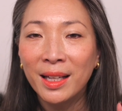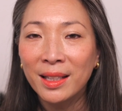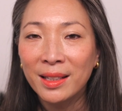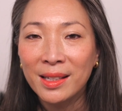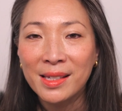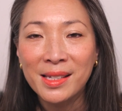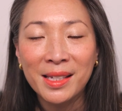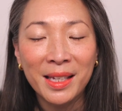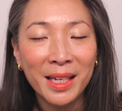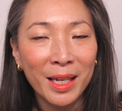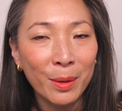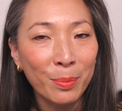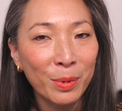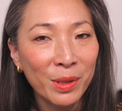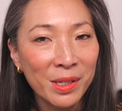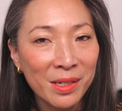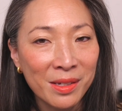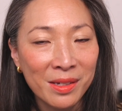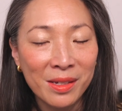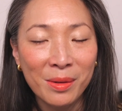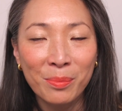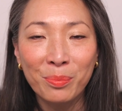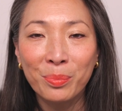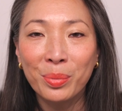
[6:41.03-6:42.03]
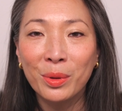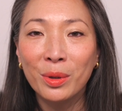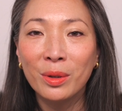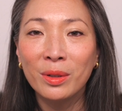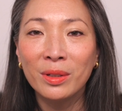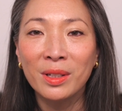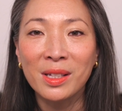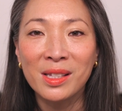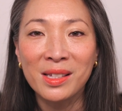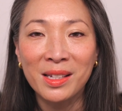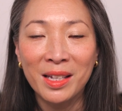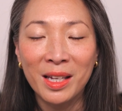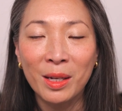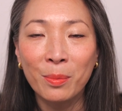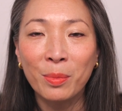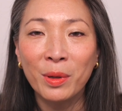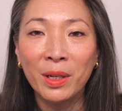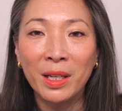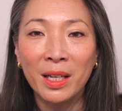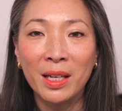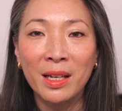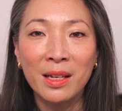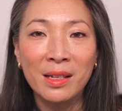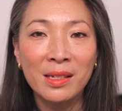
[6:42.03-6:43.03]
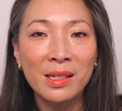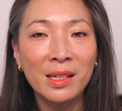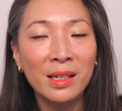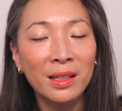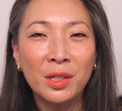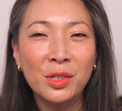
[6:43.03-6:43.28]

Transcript: let's keep it simple, let's keep it easy.